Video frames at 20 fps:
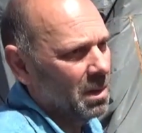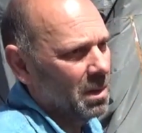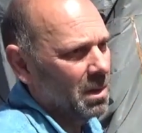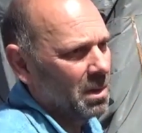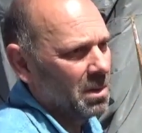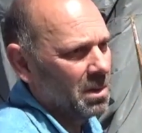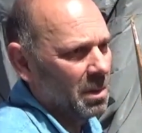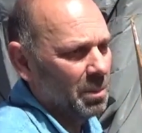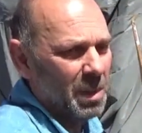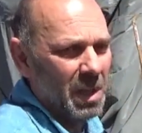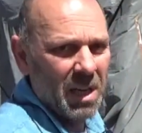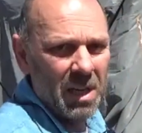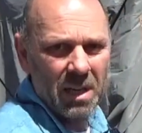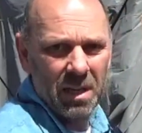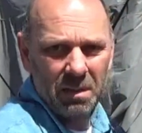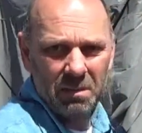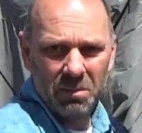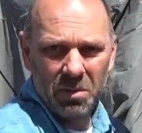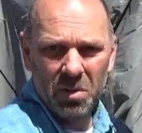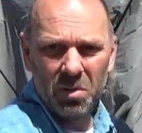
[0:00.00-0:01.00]
supply
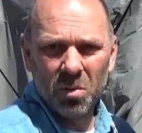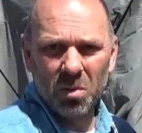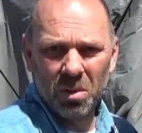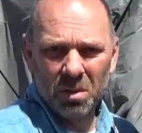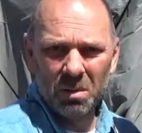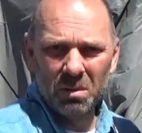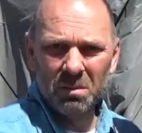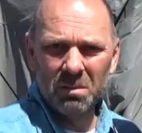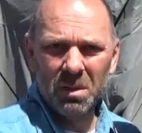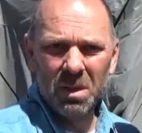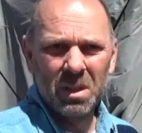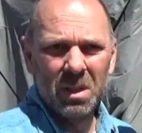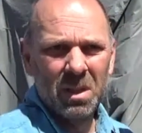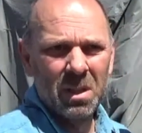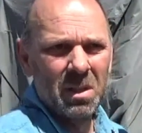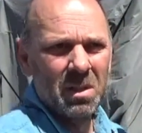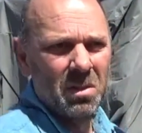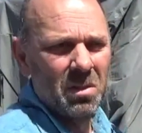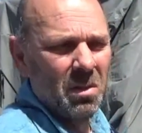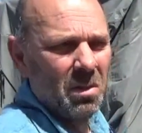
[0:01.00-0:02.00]
store.
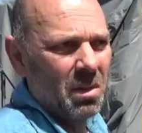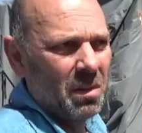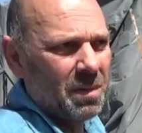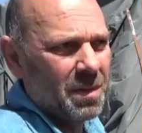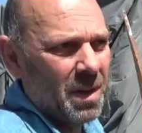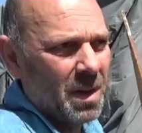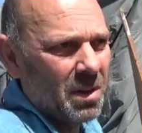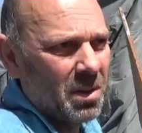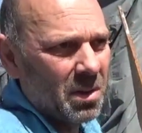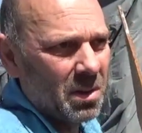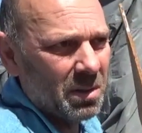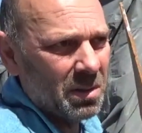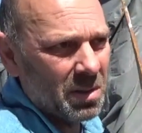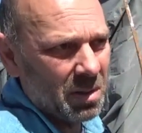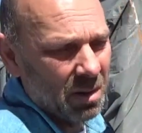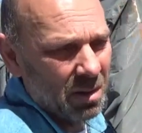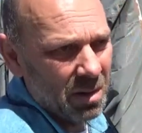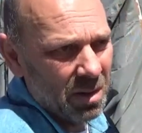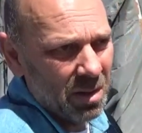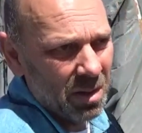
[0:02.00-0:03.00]
So the father
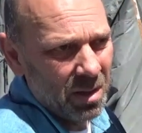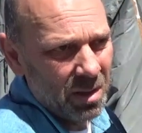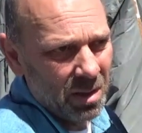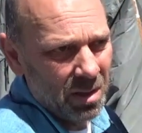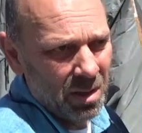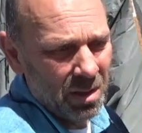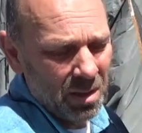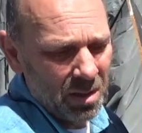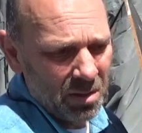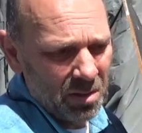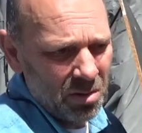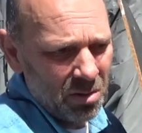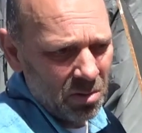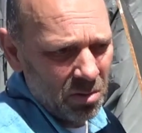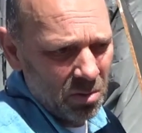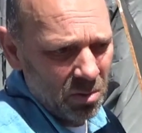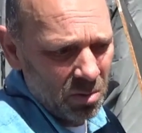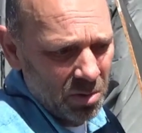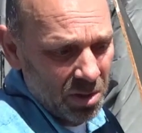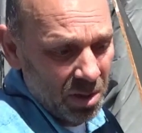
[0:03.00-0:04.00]
started it, and then the
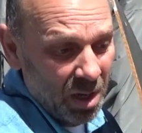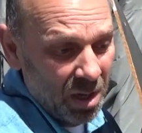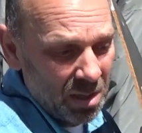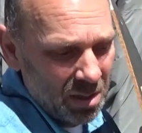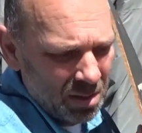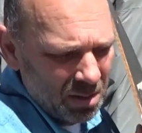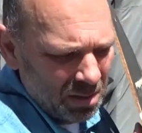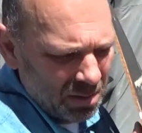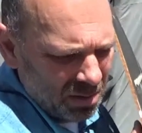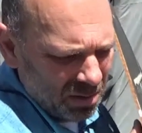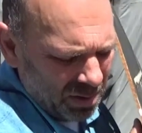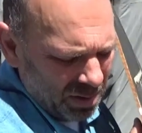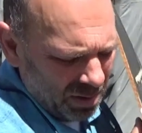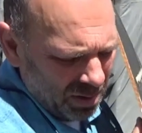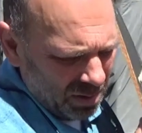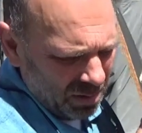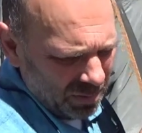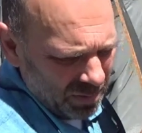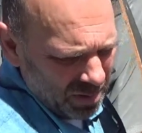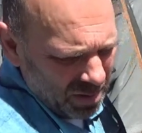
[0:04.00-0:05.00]
2 sons took it
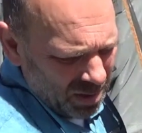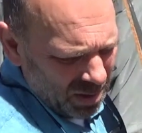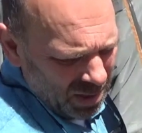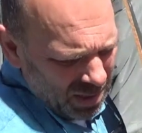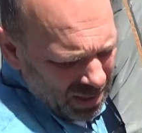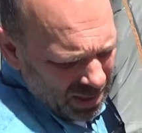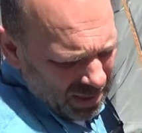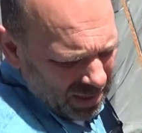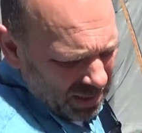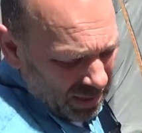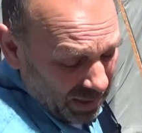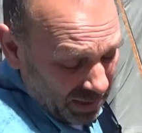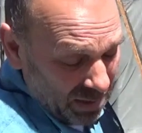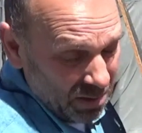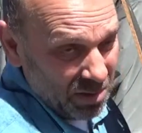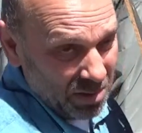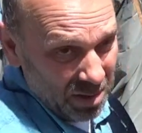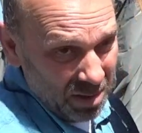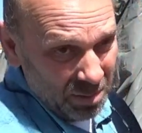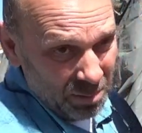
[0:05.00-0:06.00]
over, and they're
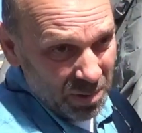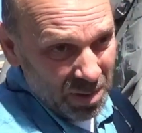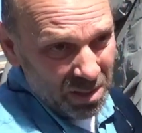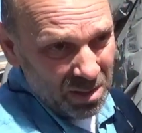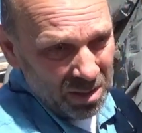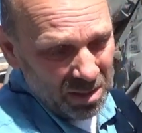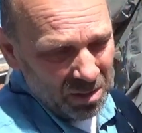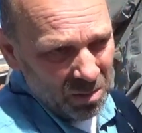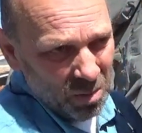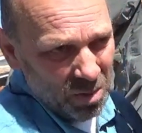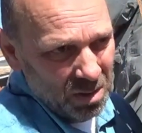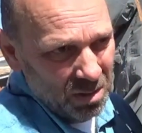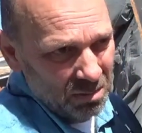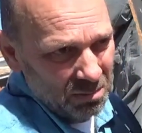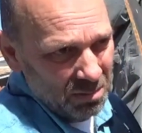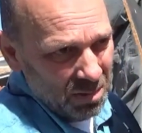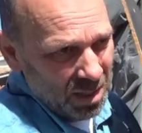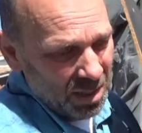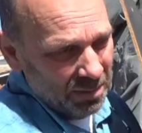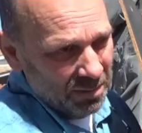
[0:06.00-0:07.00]
still in business. One,
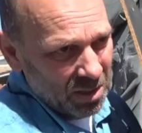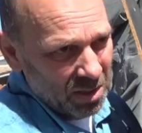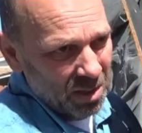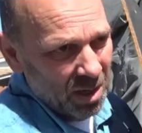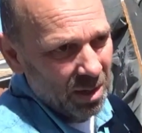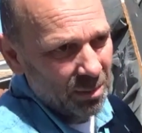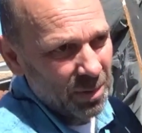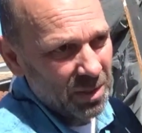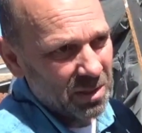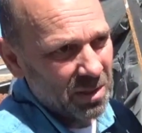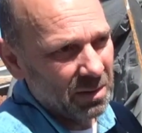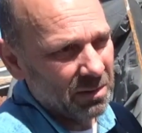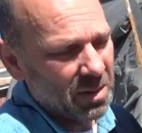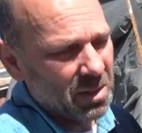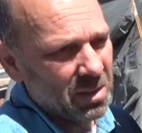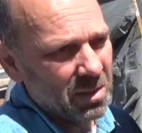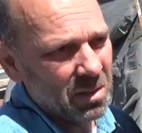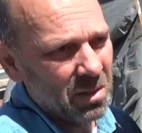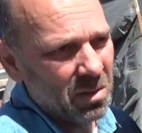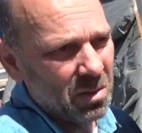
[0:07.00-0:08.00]
they have a shop in San
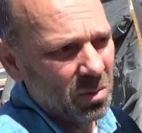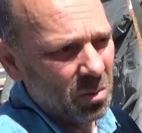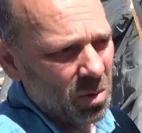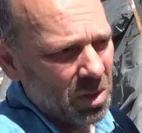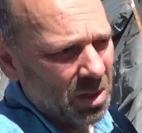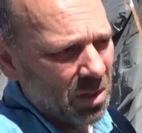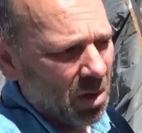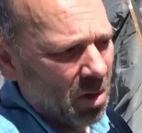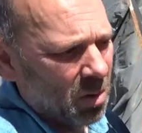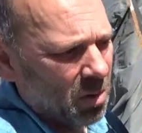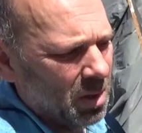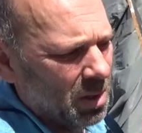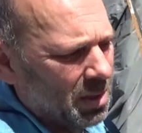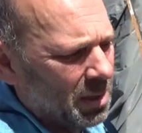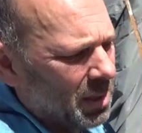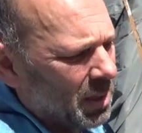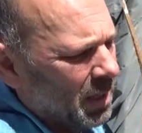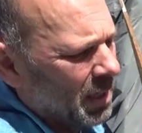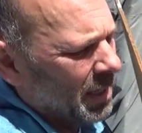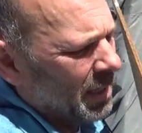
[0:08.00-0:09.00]
Francisco and one in Oakland.
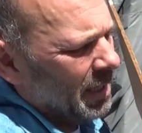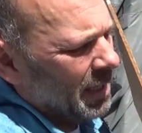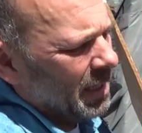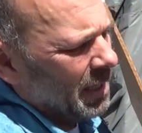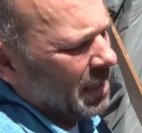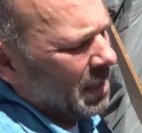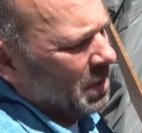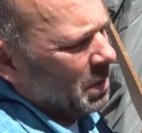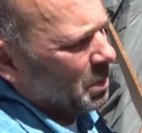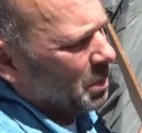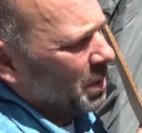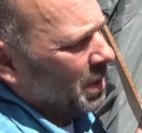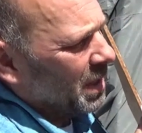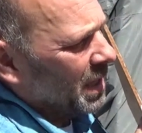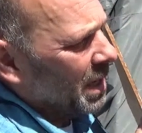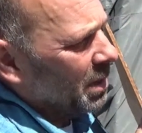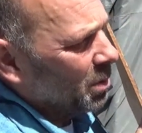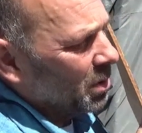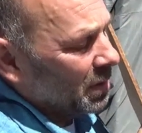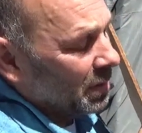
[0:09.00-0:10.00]
But
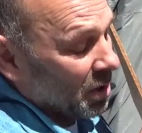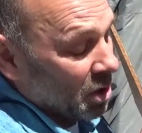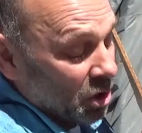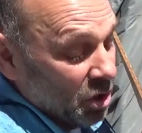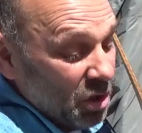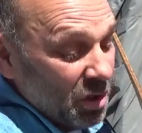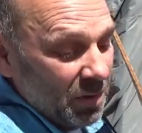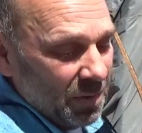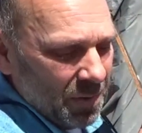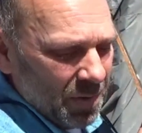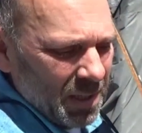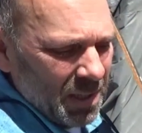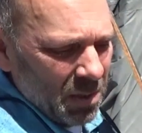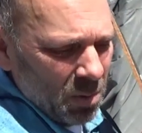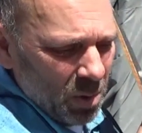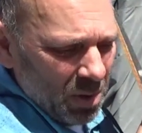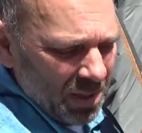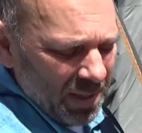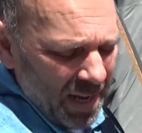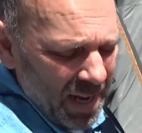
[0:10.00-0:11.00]
they were good friends
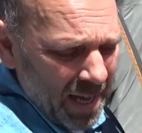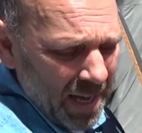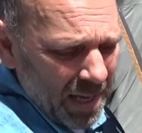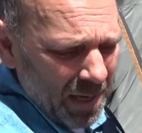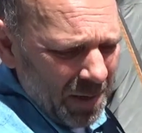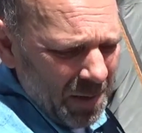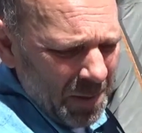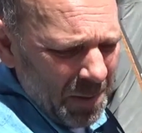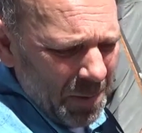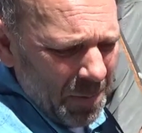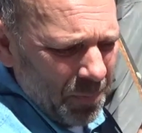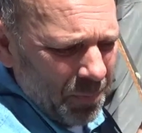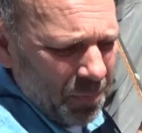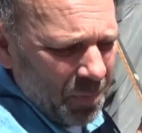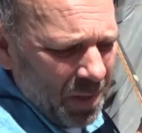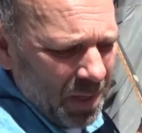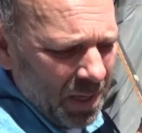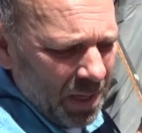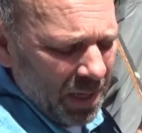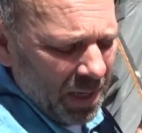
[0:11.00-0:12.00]
with Dad,
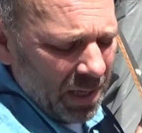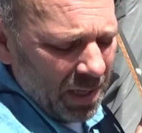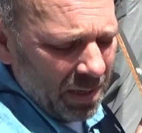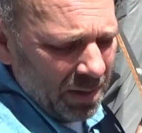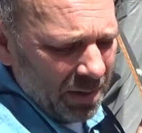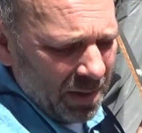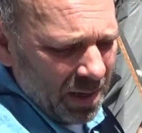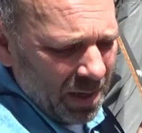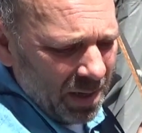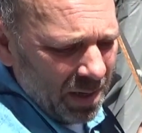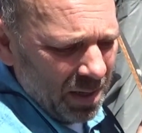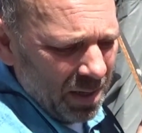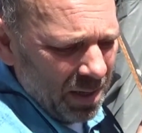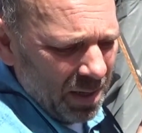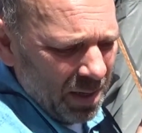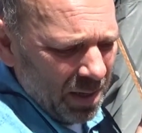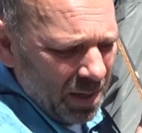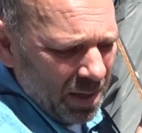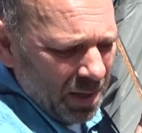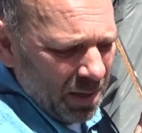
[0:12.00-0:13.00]
and
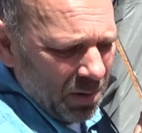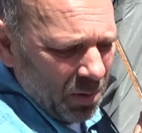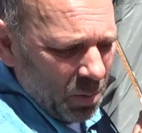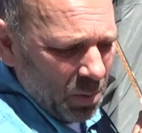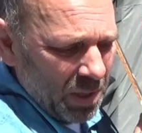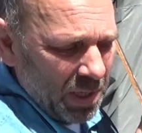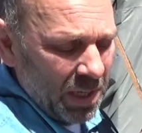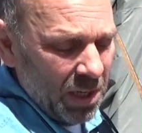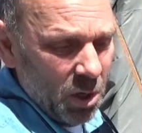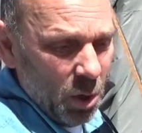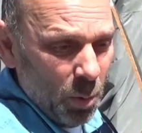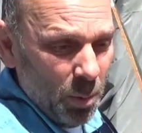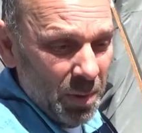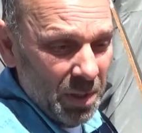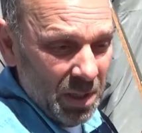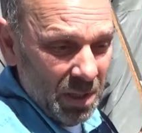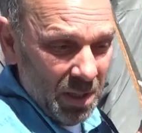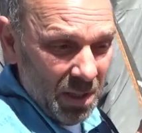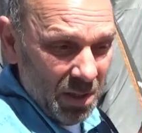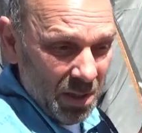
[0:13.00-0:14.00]
when he
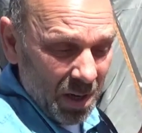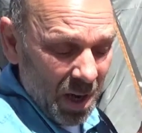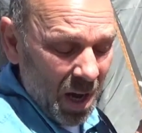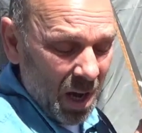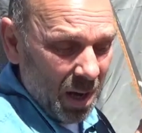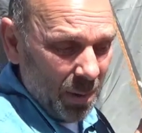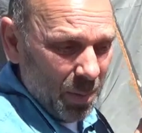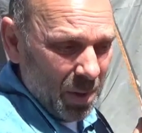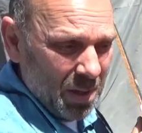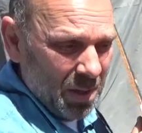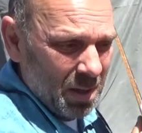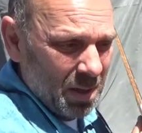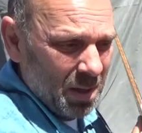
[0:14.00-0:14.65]
opened his shop,